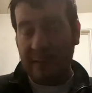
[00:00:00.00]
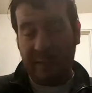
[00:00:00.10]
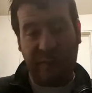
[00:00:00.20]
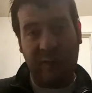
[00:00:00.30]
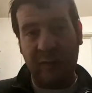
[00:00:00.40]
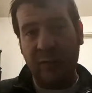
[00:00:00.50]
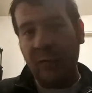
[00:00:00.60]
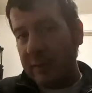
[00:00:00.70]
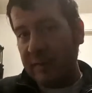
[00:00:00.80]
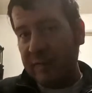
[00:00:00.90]

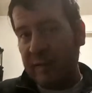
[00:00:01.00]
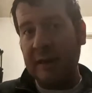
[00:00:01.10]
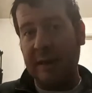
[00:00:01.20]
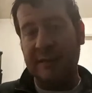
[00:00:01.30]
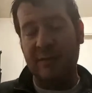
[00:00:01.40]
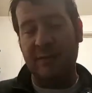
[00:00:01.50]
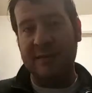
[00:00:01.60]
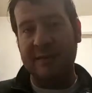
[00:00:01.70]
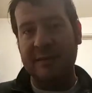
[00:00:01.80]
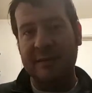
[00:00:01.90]
through funding
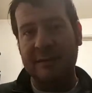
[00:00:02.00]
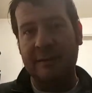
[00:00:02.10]
sources,